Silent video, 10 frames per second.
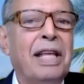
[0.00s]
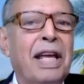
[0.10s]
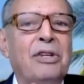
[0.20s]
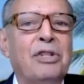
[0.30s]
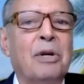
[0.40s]

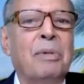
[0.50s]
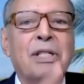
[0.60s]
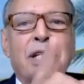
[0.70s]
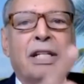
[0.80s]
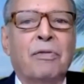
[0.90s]
Thank you so
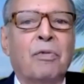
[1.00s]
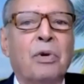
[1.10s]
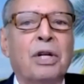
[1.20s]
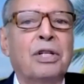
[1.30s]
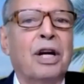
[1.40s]
much. I look
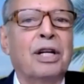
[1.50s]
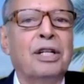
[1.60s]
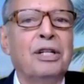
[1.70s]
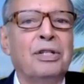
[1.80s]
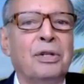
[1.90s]
forward to
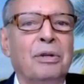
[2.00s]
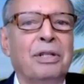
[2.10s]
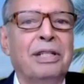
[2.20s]
talking to you soon.